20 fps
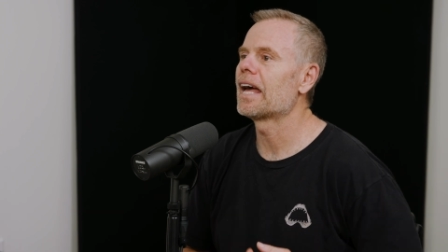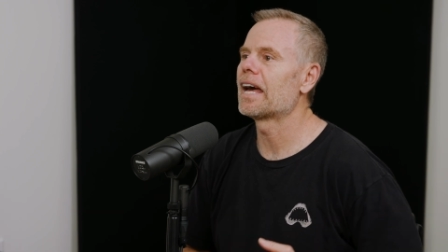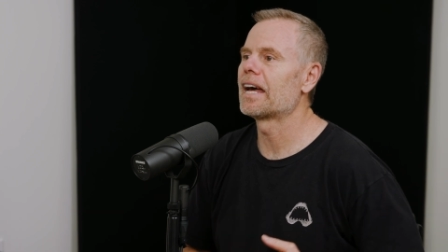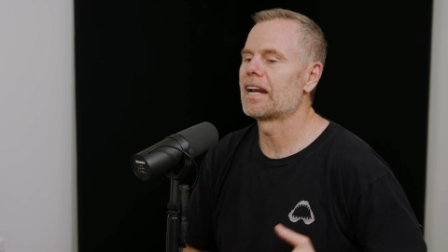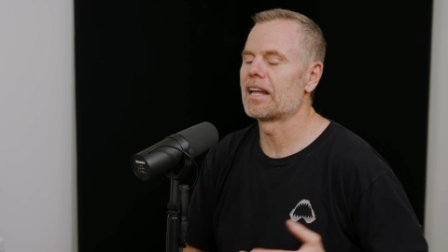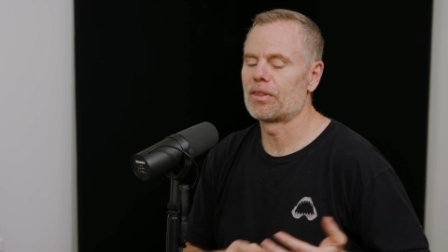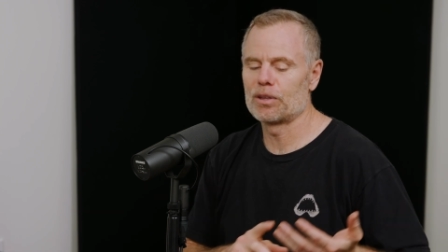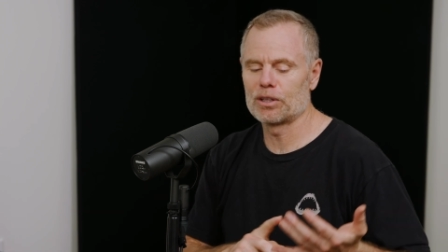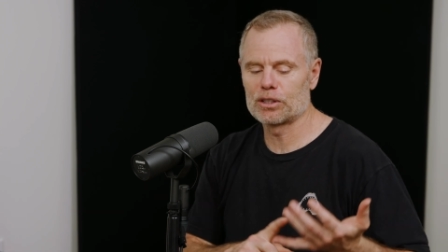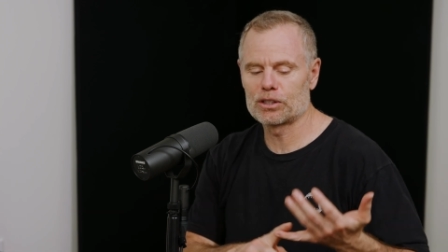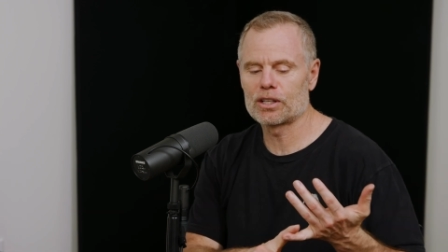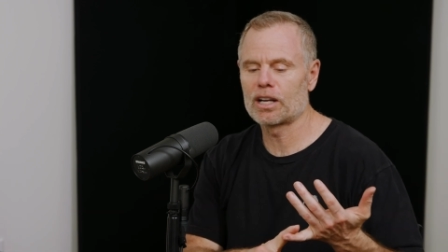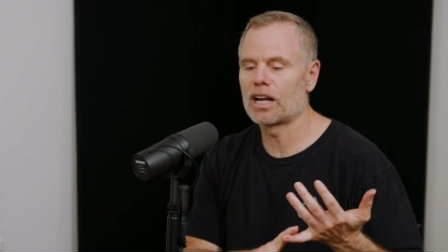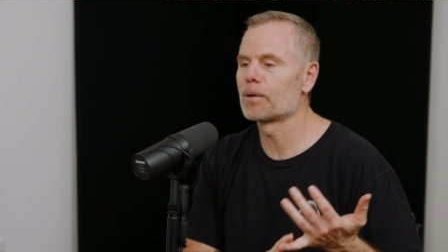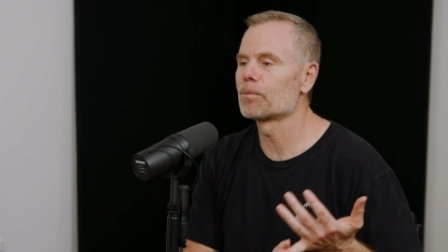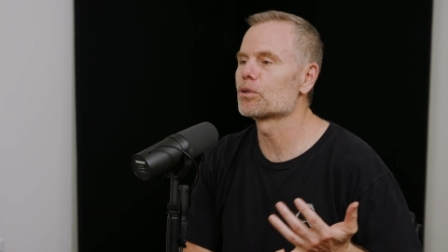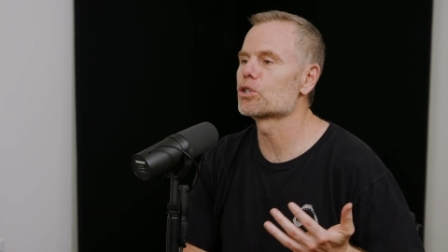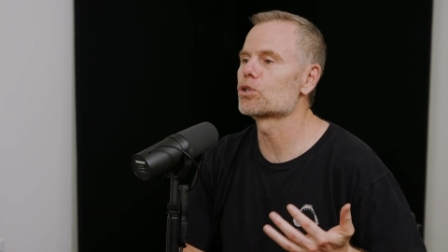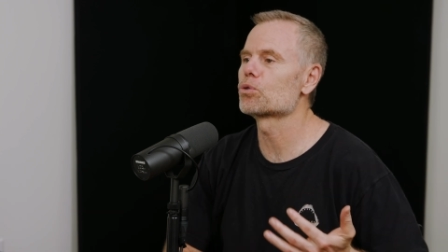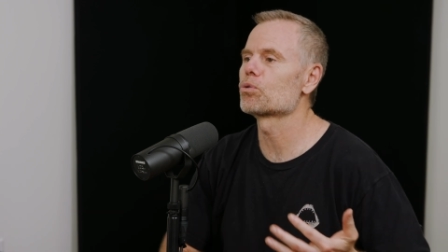and at this
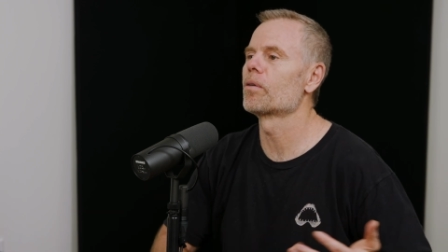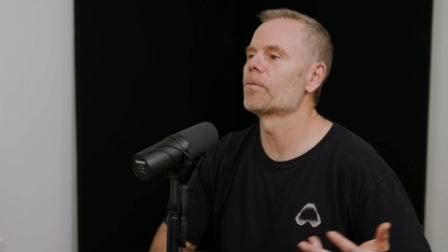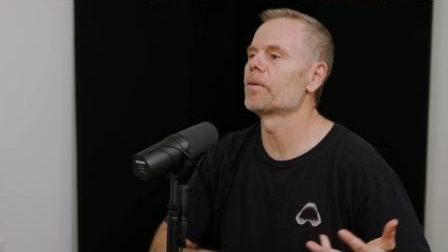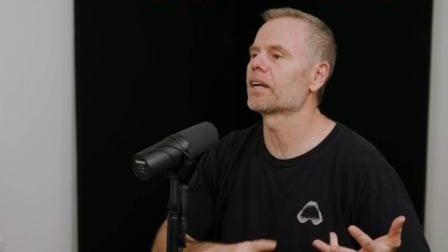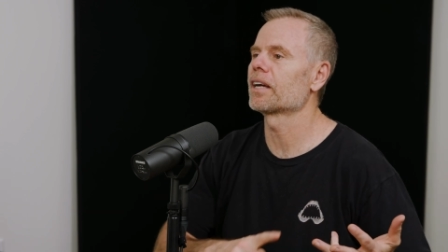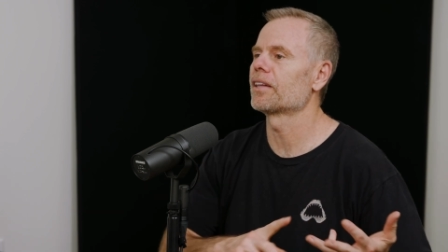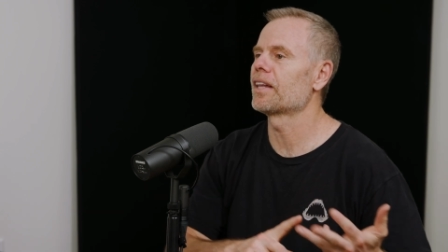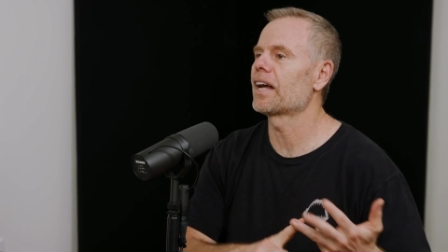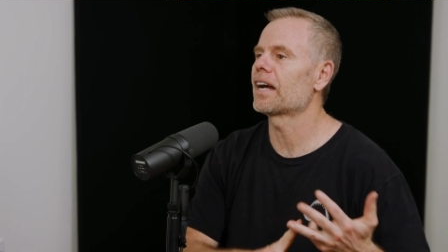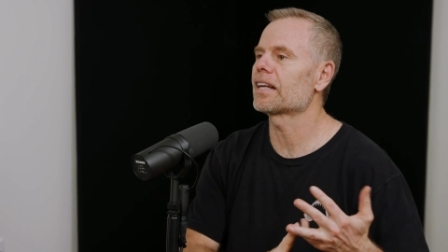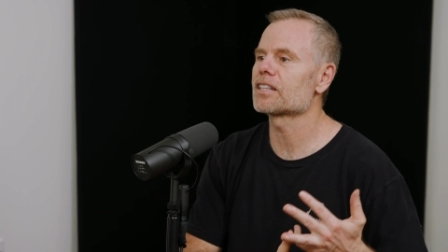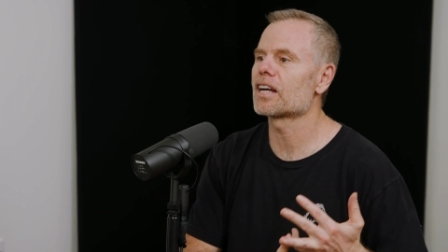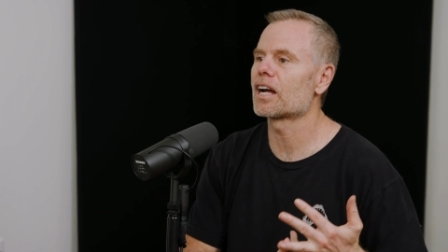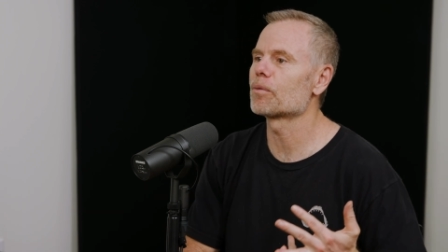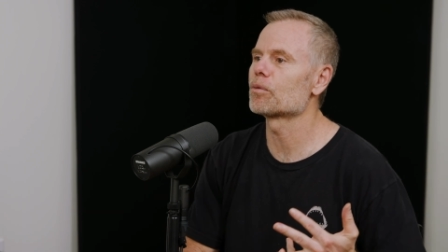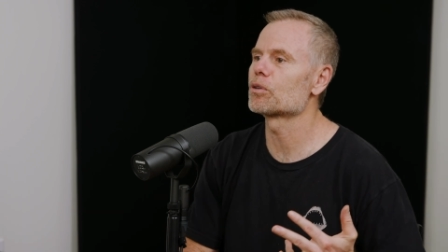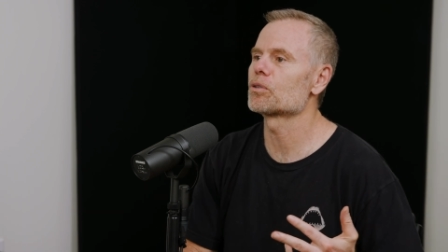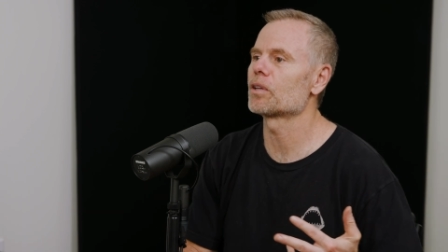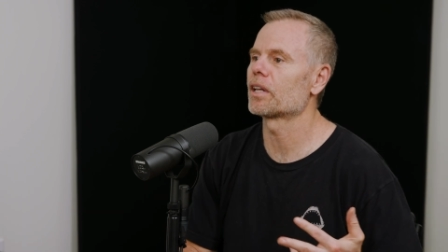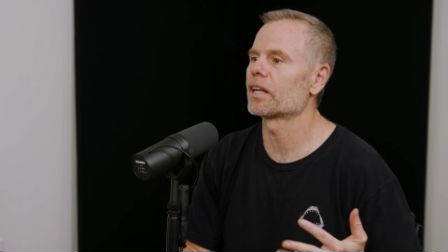time was swimming and that
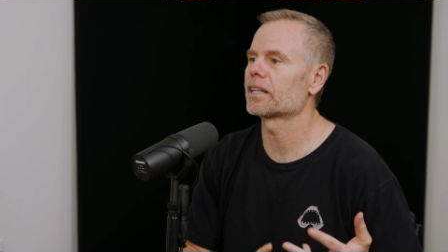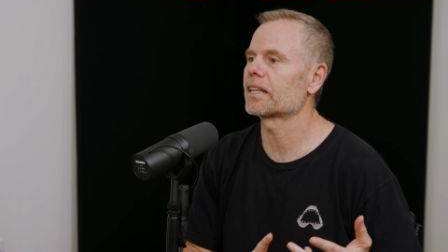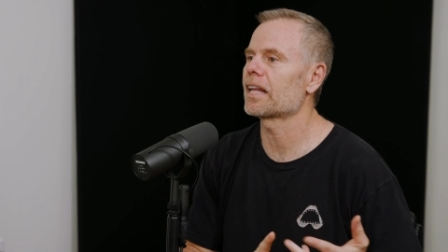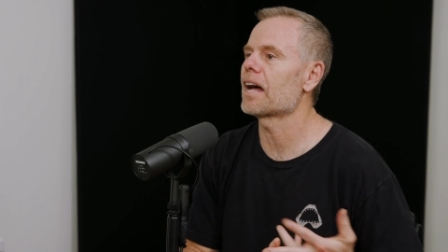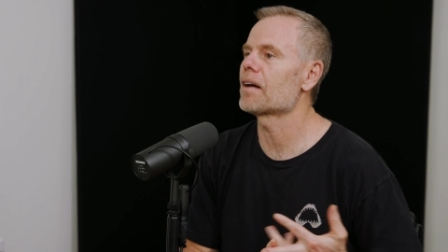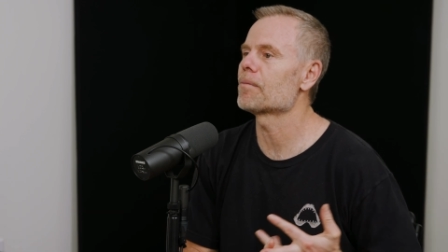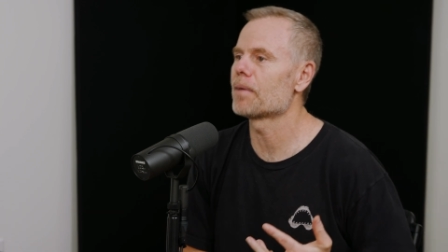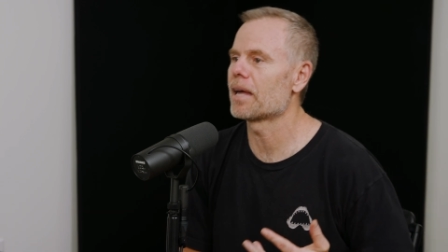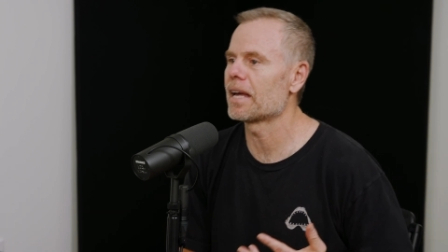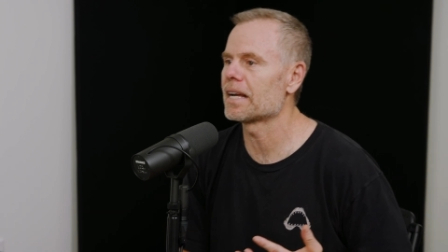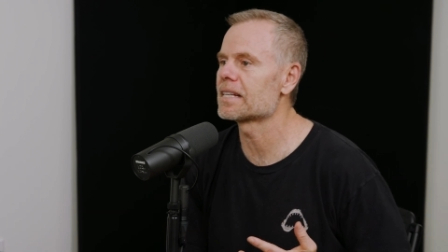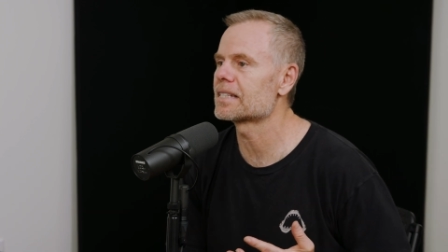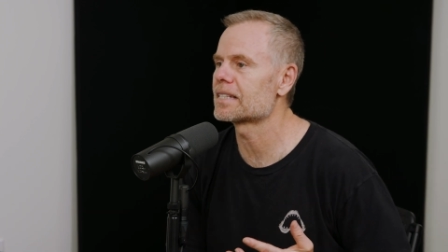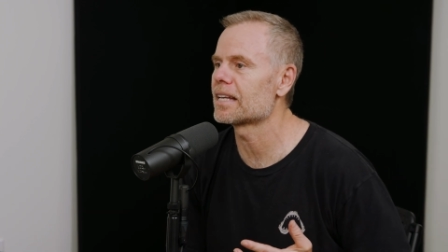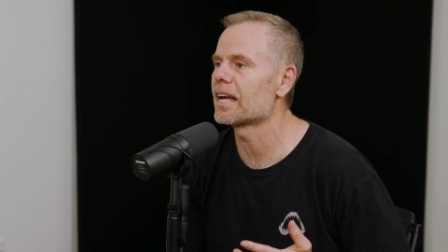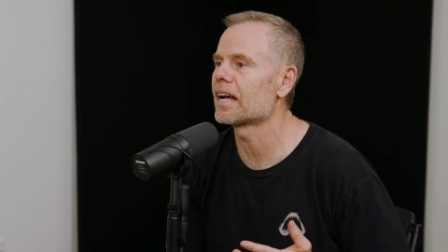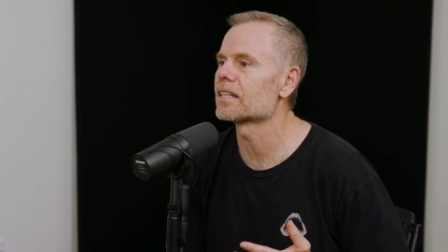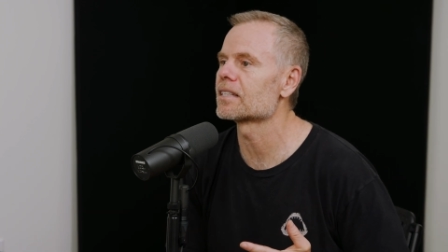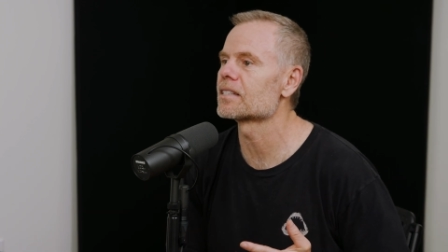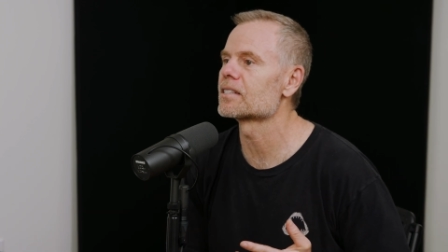time was like, that makes
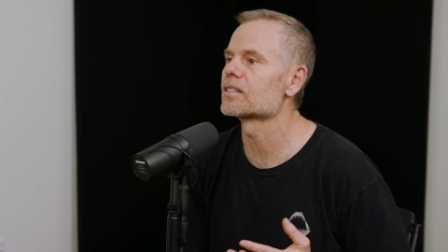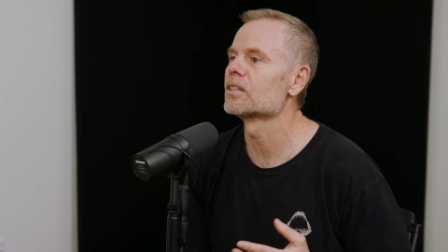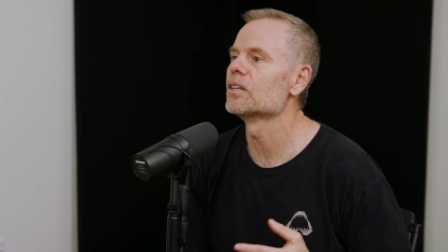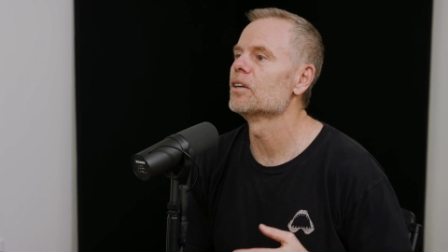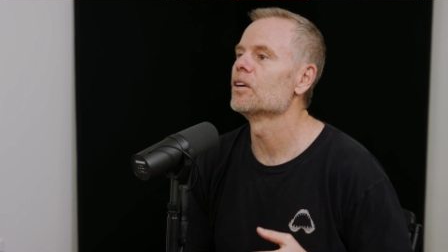sense.